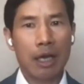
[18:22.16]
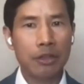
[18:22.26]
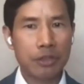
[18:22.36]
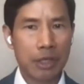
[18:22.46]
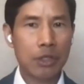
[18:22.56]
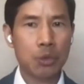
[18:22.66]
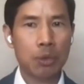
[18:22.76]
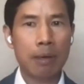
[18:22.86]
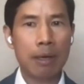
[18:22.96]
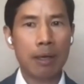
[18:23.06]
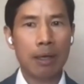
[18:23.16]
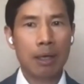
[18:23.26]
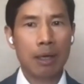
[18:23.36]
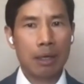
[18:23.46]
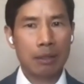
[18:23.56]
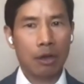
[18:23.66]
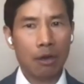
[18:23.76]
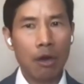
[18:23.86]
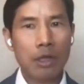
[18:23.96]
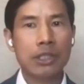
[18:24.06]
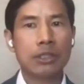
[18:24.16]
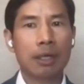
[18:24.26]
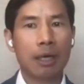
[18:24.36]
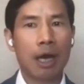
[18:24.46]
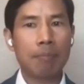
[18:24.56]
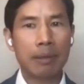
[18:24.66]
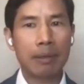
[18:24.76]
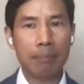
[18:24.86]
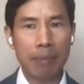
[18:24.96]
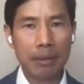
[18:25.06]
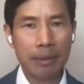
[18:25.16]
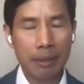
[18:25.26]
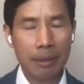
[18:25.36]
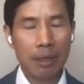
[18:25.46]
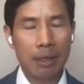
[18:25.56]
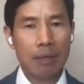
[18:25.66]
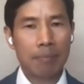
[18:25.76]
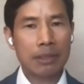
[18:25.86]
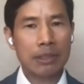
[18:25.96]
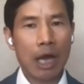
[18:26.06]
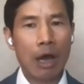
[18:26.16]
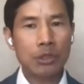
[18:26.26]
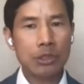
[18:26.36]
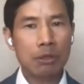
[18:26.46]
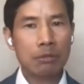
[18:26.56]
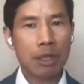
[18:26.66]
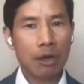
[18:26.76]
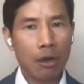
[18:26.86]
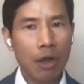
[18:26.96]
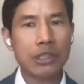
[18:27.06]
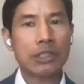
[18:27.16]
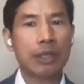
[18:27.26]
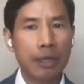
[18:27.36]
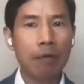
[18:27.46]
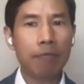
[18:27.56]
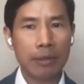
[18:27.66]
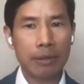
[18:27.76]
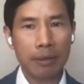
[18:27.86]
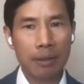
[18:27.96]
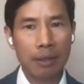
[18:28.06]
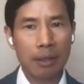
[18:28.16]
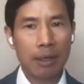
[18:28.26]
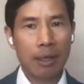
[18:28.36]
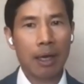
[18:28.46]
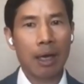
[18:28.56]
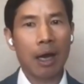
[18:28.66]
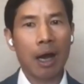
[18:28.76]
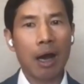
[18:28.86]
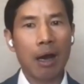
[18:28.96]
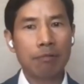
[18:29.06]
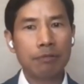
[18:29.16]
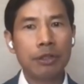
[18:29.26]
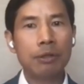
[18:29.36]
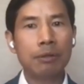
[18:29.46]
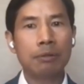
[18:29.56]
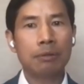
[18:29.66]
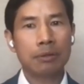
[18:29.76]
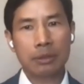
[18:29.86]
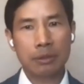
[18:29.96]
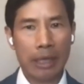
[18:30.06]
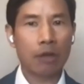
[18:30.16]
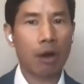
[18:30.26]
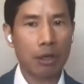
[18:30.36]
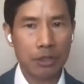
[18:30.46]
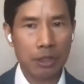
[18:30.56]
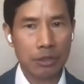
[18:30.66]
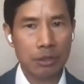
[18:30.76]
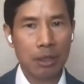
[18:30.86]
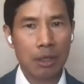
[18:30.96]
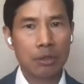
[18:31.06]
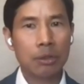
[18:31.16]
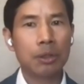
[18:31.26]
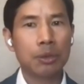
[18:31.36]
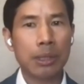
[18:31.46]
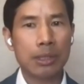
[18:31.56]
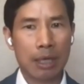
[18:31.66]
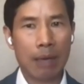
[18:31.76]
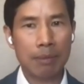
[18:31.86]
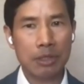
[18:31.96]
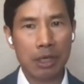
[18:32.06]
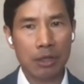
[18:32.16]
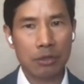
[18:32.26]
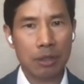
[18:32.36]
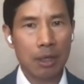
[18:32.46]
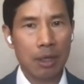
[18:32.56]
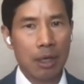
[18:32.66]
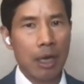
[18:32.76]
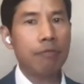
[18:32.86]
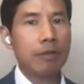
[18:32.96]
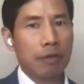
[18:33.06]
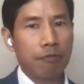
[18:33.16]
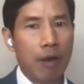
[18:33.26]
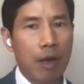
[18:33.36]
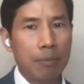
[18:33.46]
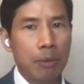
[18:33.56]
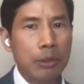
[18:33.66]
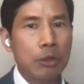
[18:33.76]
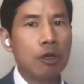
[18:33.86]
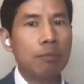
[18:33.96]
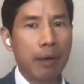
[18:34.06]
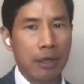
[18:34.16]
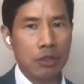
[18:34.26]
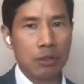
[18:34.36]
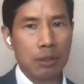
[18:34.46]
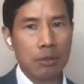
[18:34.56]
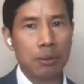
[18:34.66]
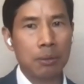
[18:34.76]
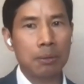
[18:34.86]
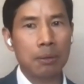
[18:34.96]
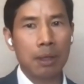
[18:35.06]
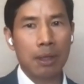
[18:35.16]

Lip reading: energy consumer, the largest carbon emitter, but it's also the largest innovator of new technologies to address climate change. Everything from renewable energy to